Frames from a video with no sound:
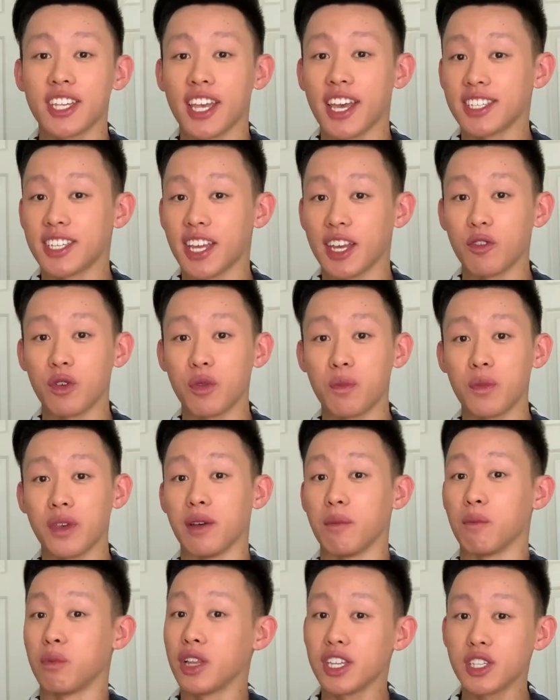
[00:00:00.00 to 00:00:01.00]
hang tight with me
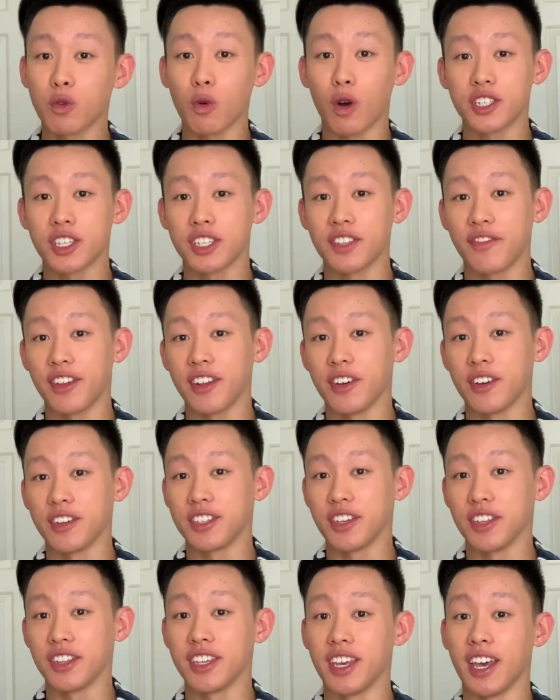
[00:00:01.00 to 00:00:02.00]
and please watch this video
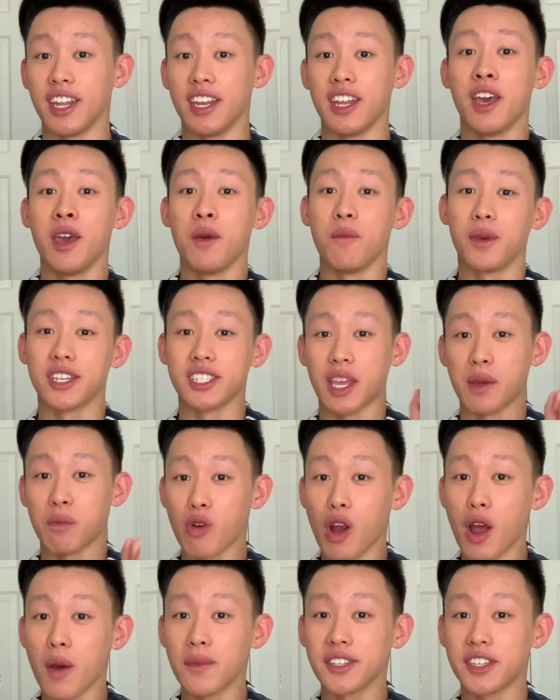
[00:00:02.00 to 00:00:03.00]
until the end, because I
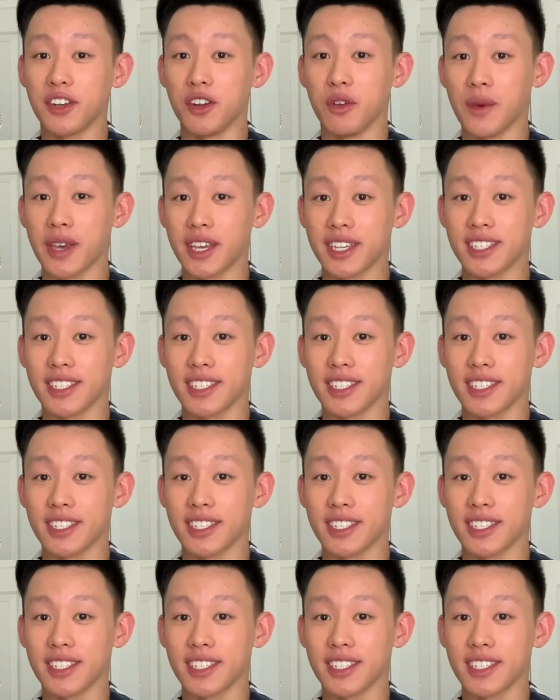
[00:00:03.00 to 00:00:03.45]
promise it'll make